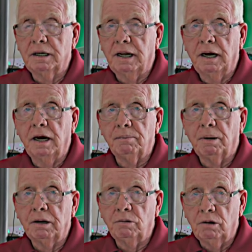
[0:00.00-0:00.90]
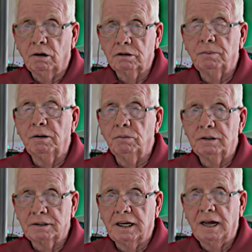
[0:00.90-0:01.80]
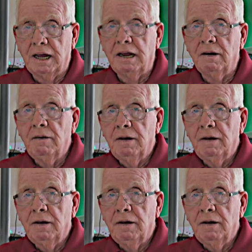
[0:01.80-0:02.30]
And anybody who knows me would say,